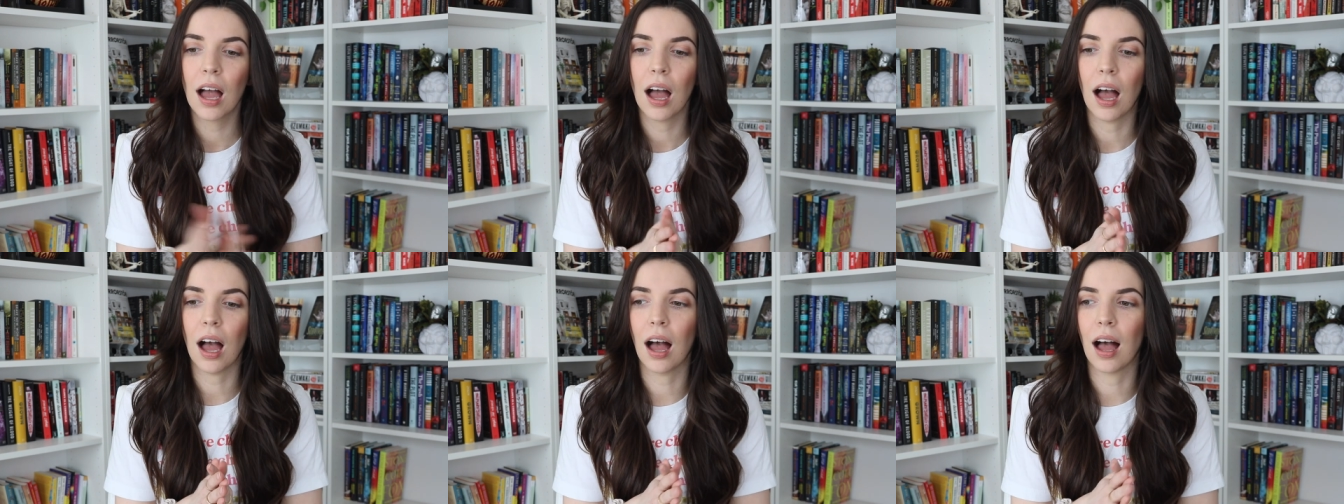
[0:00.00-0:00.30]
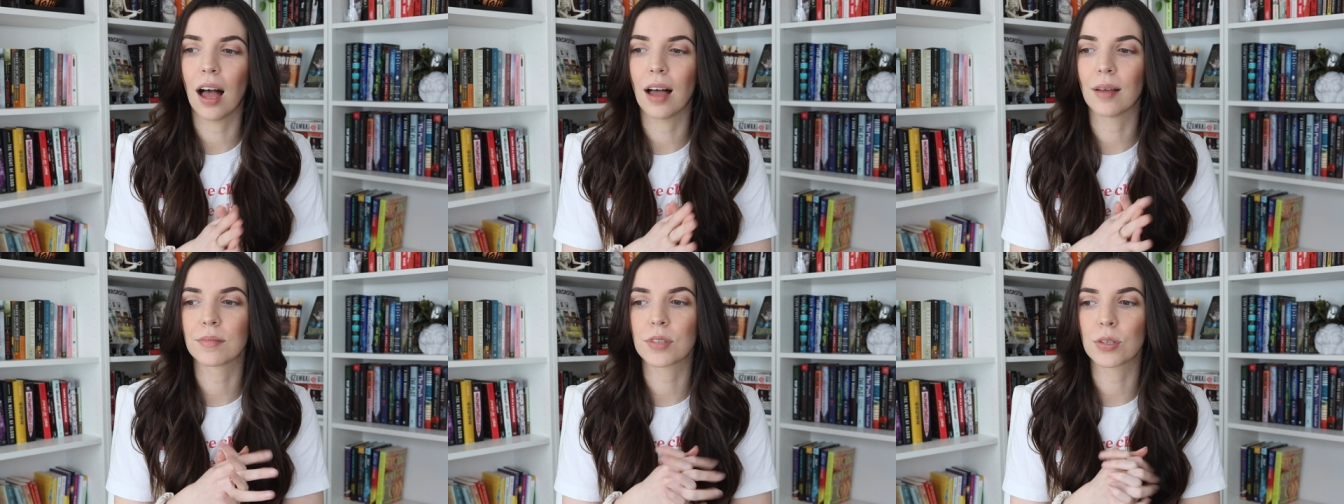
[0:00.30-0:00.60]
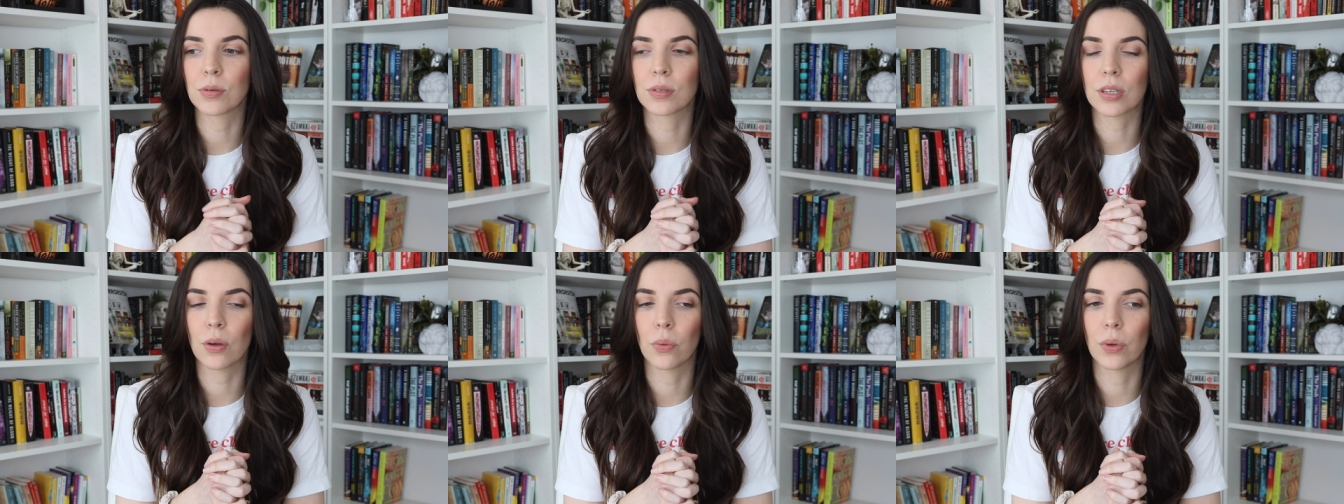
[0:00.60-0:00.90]
so
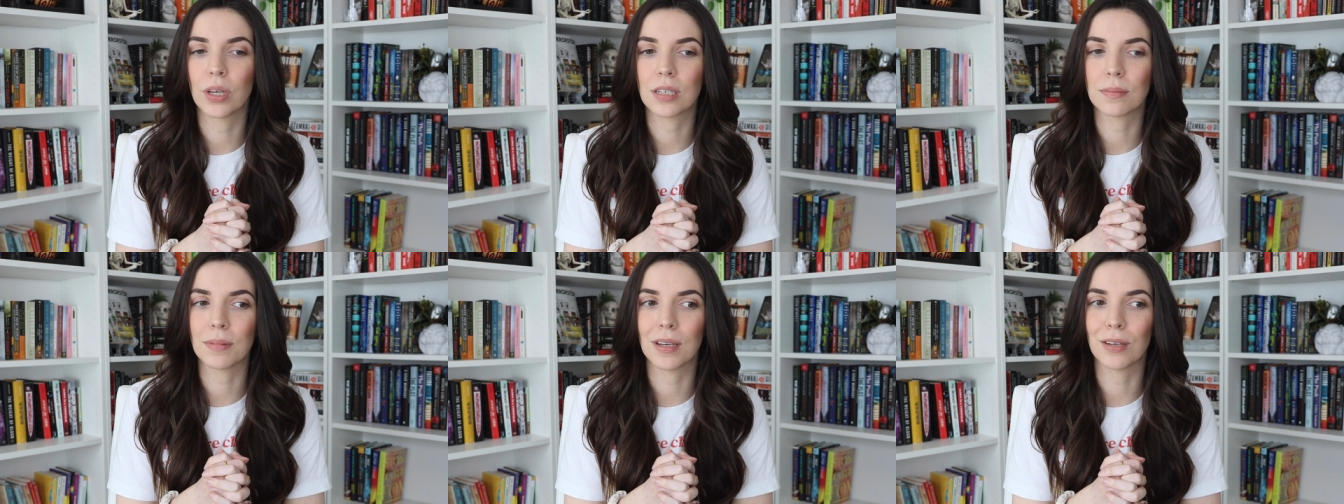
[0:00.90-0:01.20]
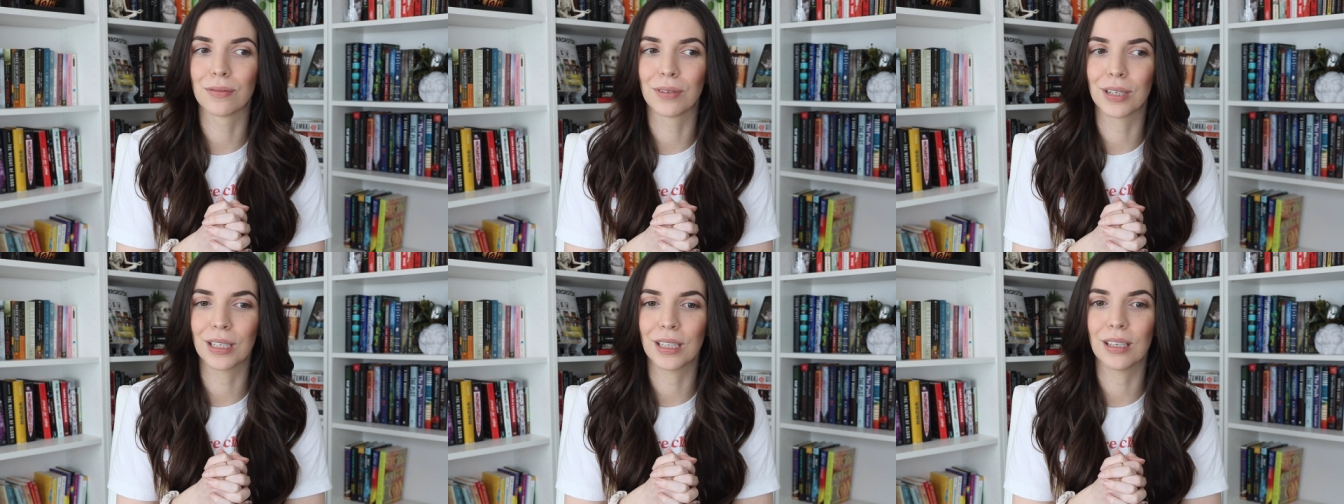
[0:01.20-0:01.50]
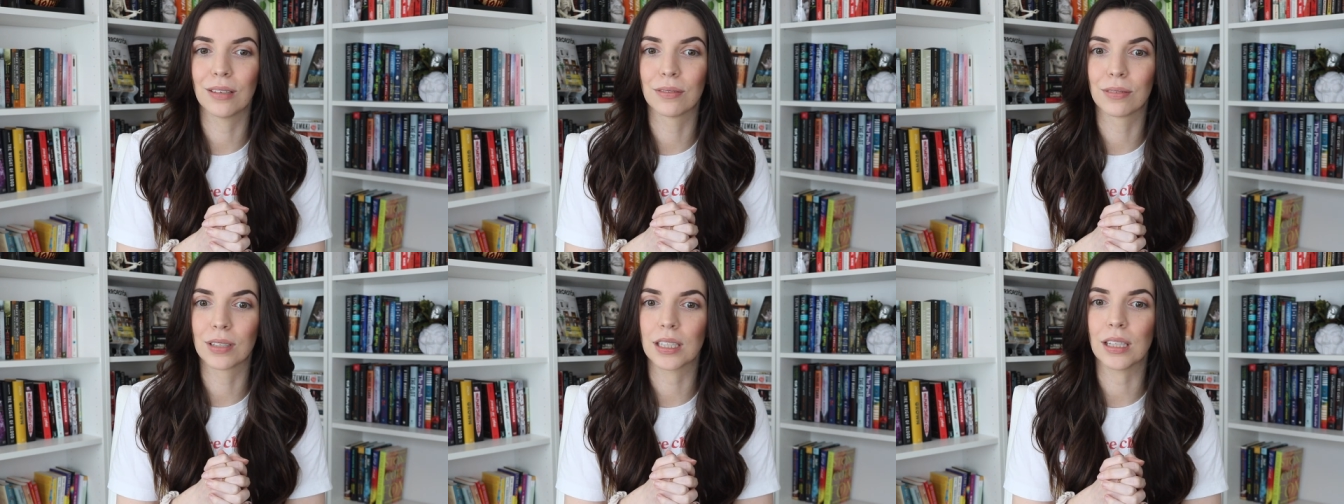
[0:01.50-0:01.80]
it's going to be
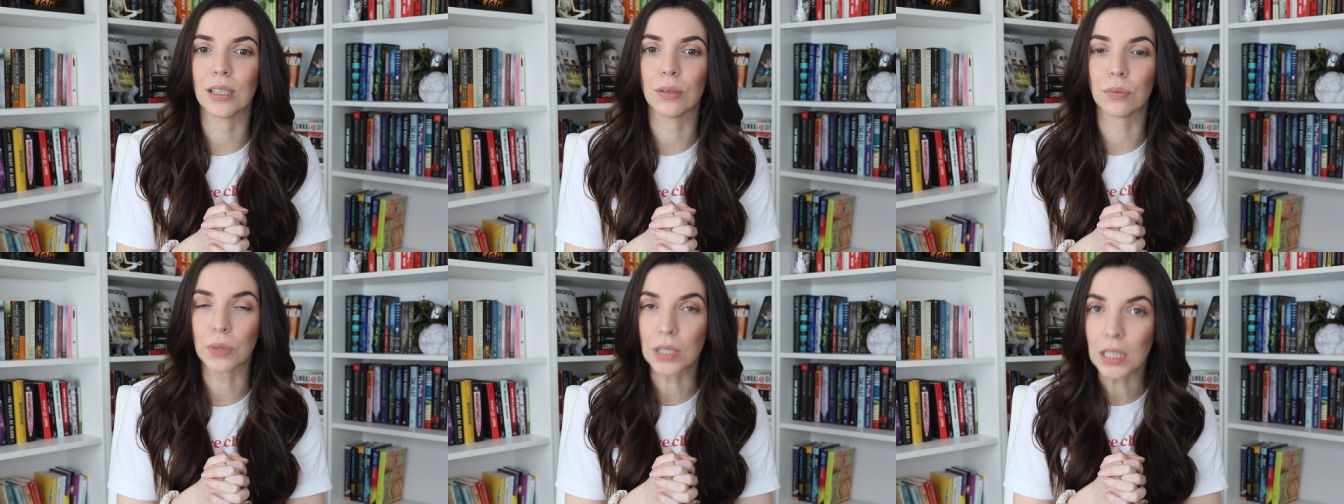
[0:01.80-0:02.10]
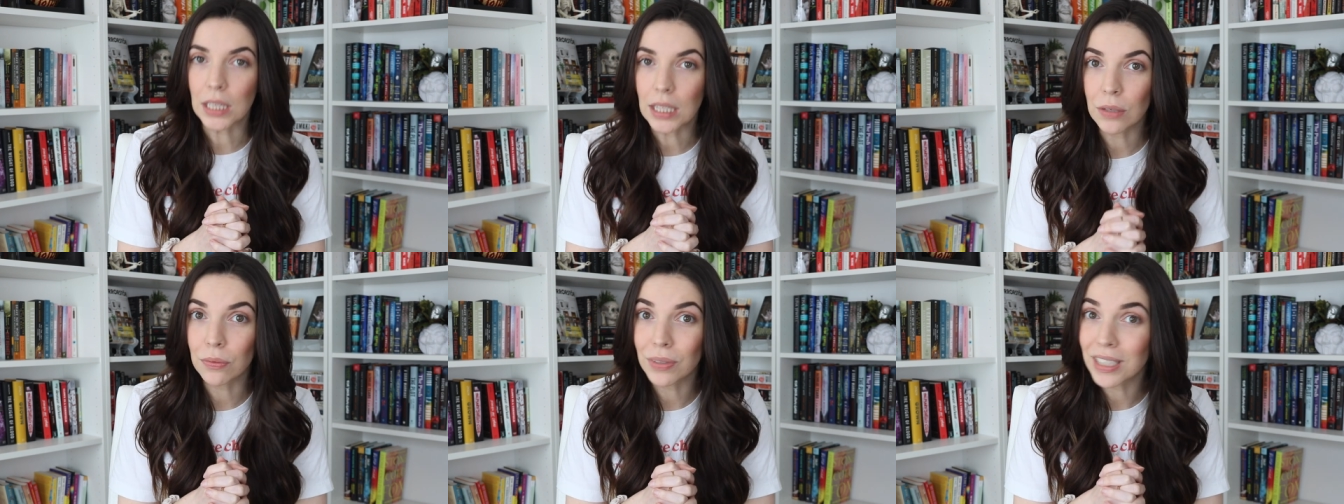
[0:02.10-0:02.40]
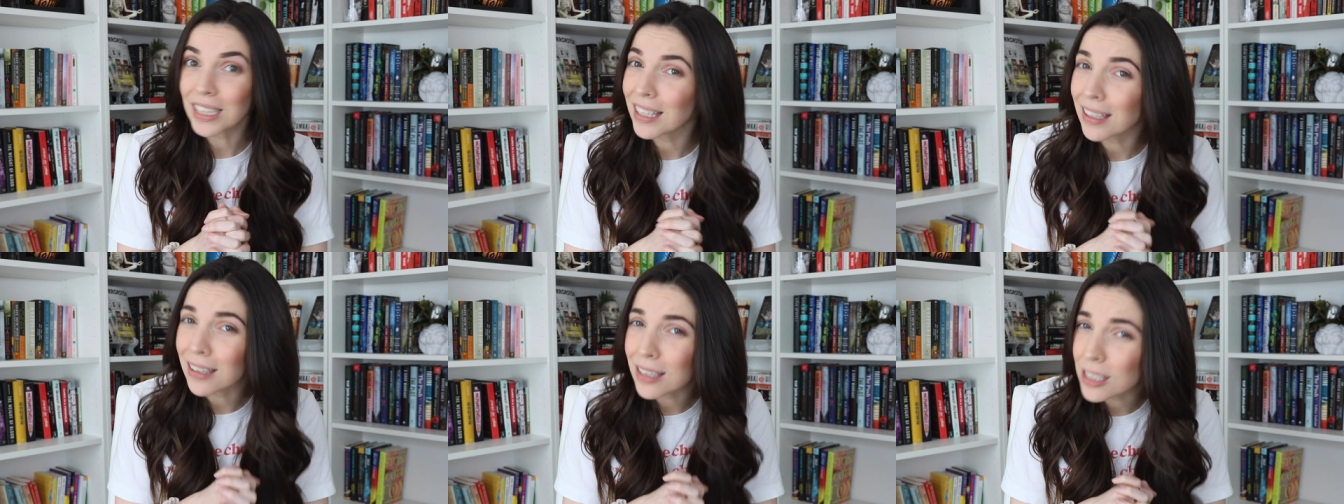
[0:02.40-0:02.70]

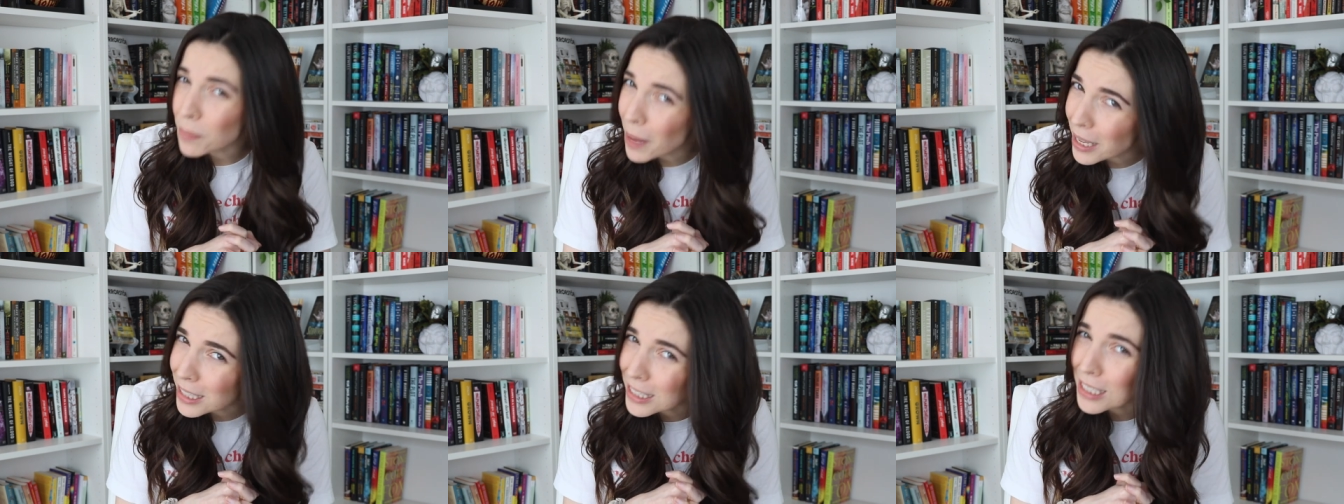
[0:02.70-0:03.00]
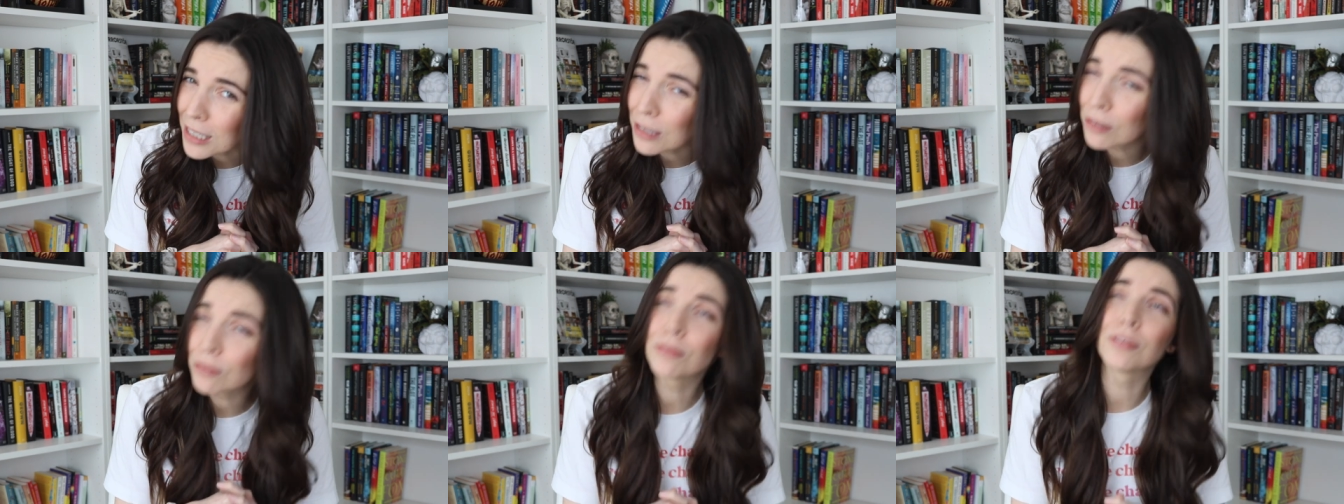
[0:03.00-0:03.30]
really expensive.